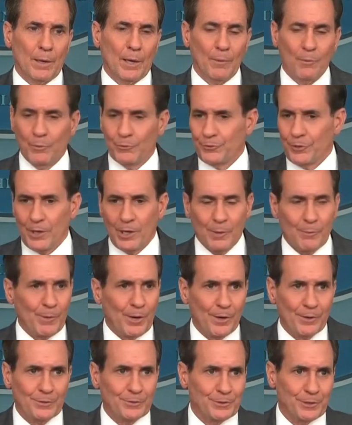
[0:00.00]
I won't talk
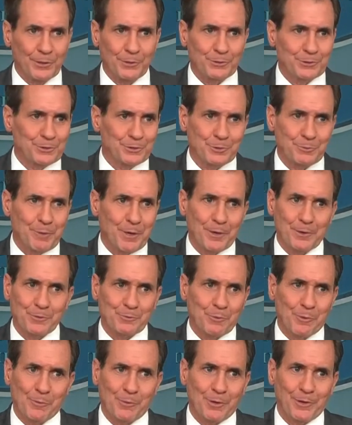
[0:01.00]
about intelligence matters
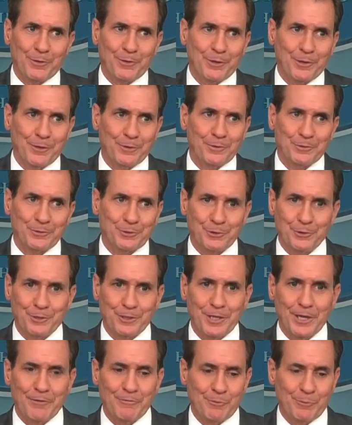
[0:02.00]
one way or the other,
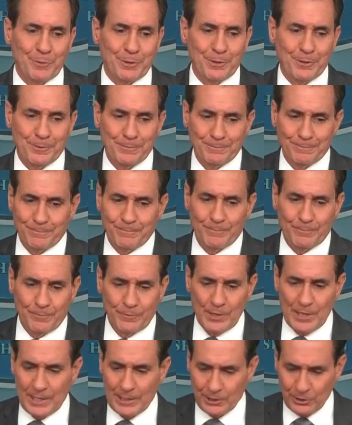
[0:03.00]
certainly not from here.
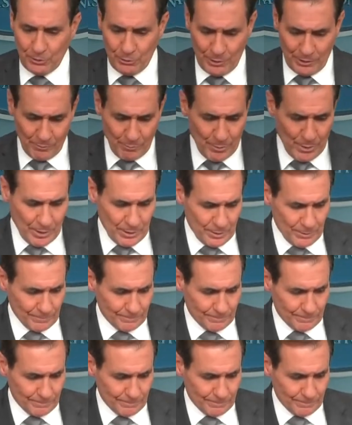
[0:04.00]
Thank you, everybody.